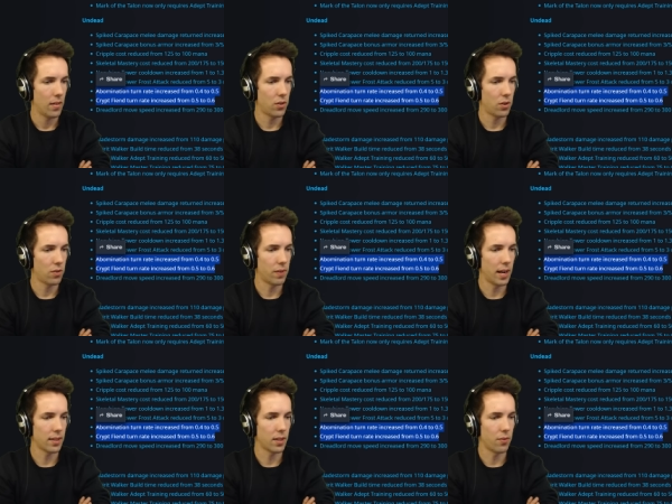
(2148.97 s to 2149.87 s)
Turn
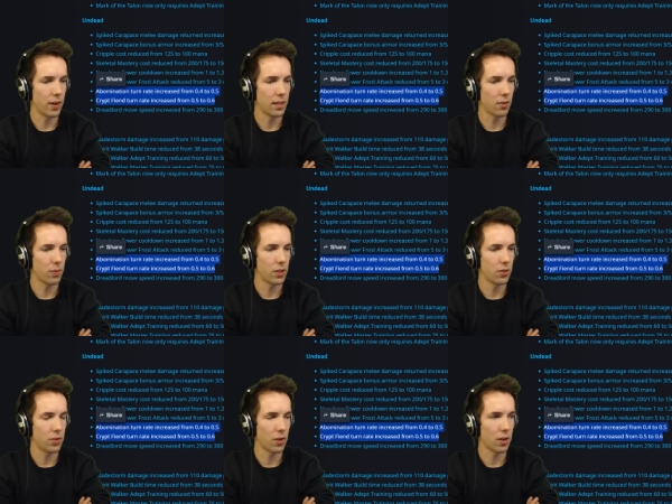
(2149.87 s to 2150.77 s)
rate, the rate at which
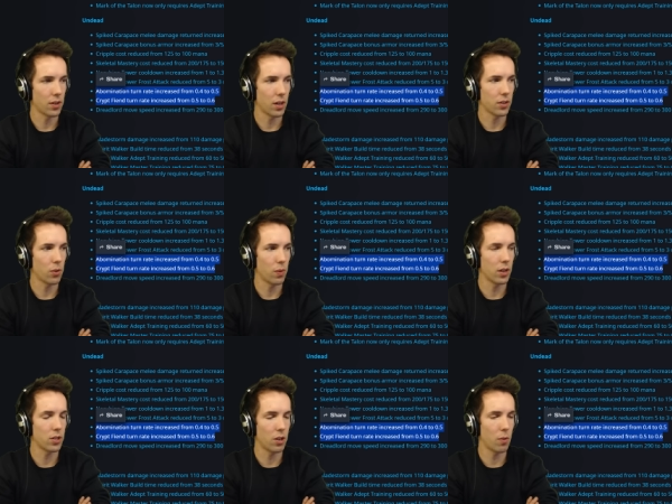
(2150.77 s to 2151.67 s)
you turn. Yeah, so what
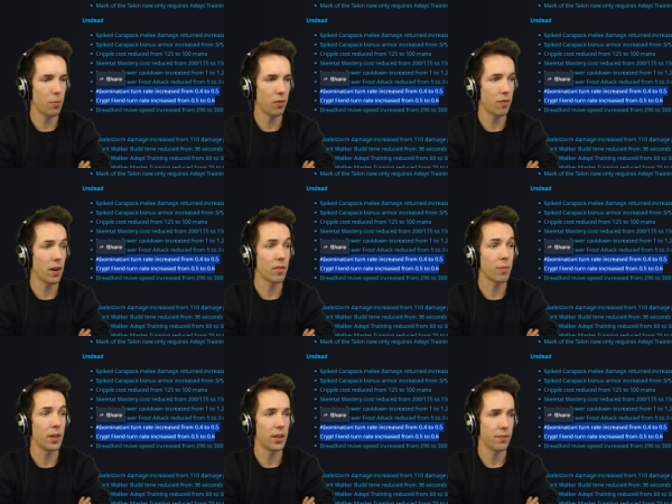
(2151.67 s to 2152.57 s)
does 0.5
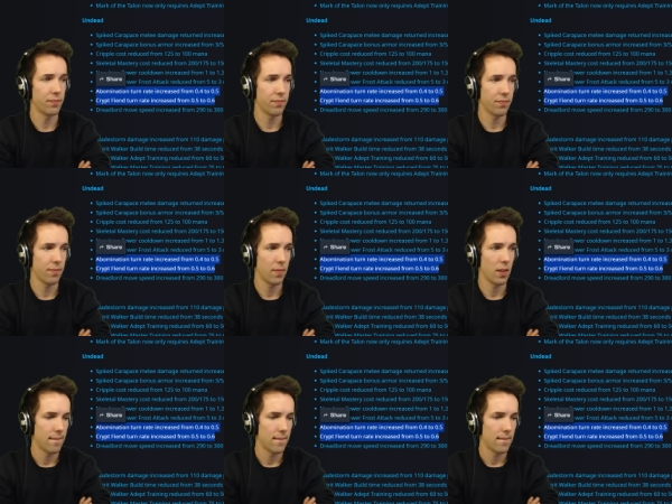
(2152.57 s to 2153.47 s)
mean?
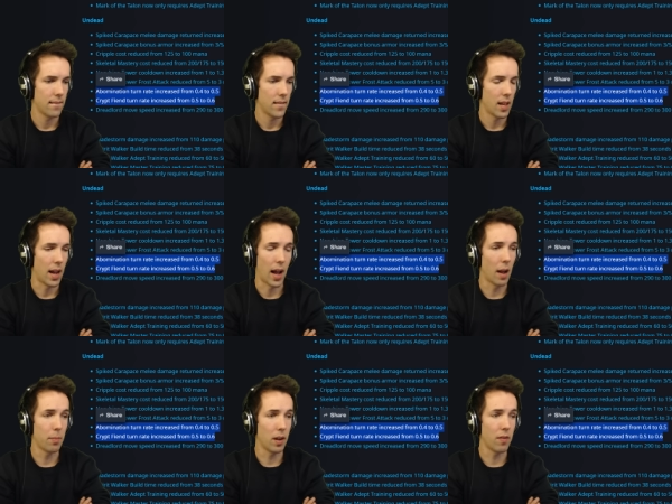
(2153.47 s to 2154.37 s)

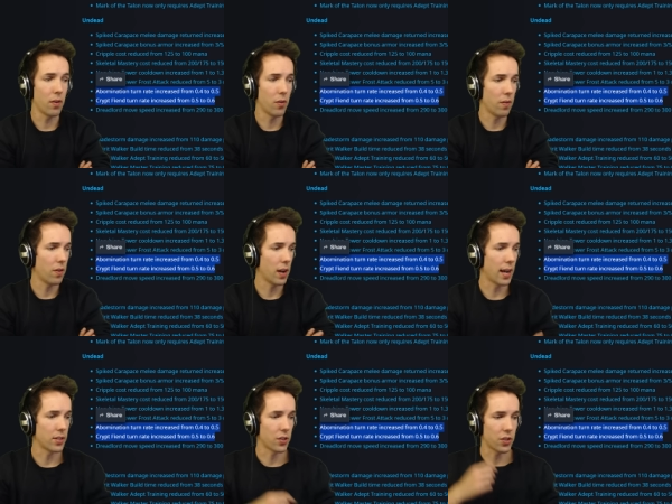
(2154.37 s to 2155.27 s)
I believe you if you
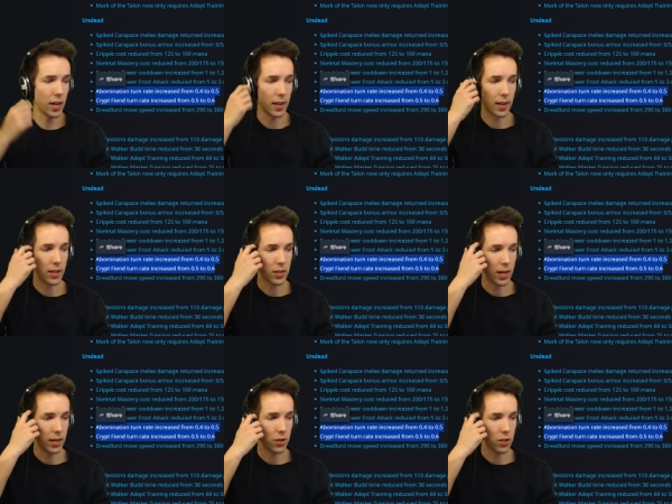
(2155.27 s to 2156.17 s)
guys are saying this.
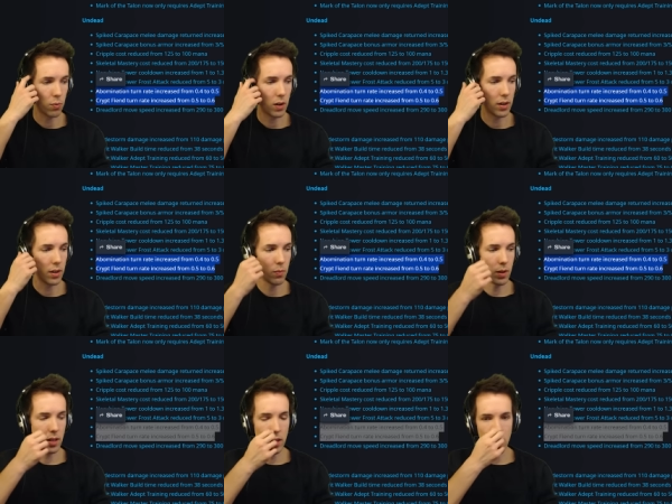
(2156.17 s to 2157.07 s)
I just wonder
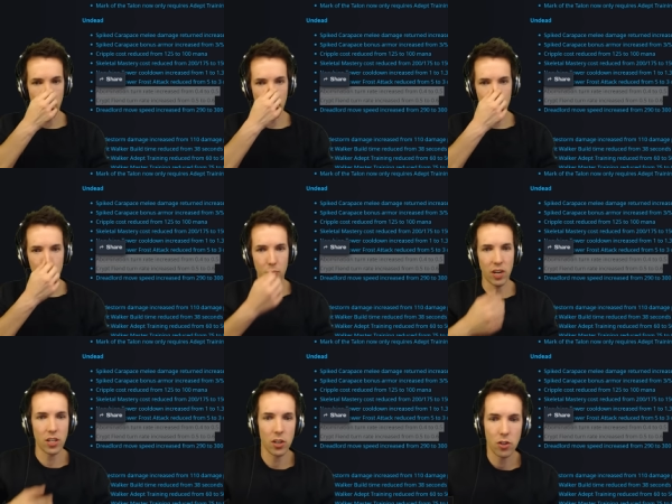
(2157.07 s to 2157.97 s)
what the
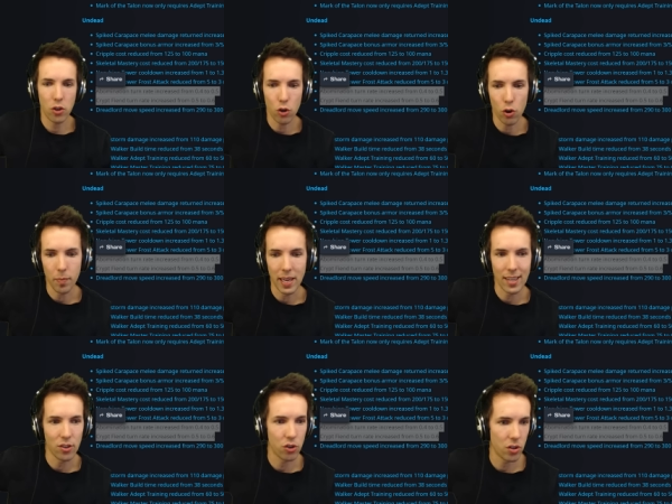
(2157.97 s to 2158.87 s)
expression term
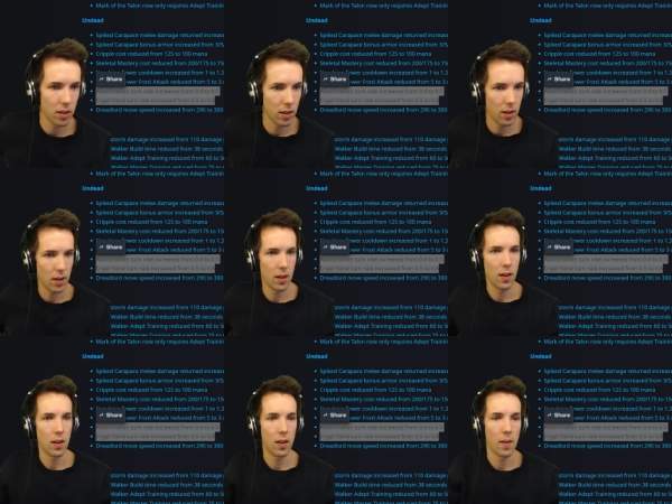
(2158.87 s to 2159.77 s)
is.
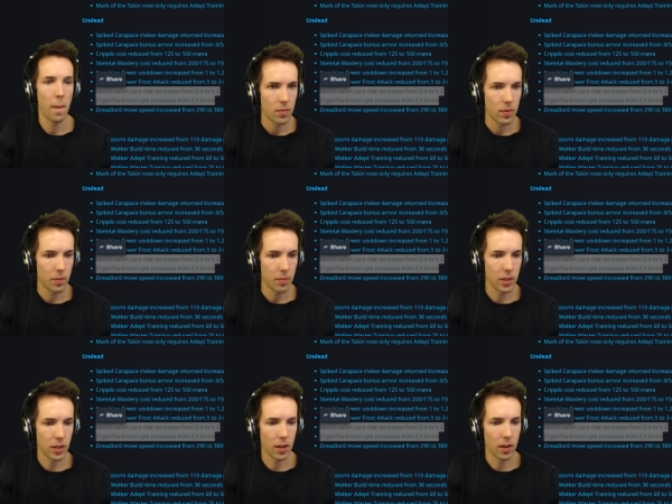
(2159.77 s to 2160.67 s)
Let me
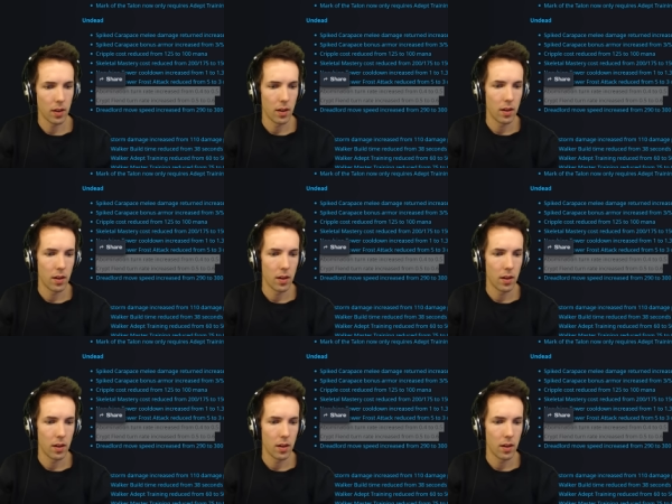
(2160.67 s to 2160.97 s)
see.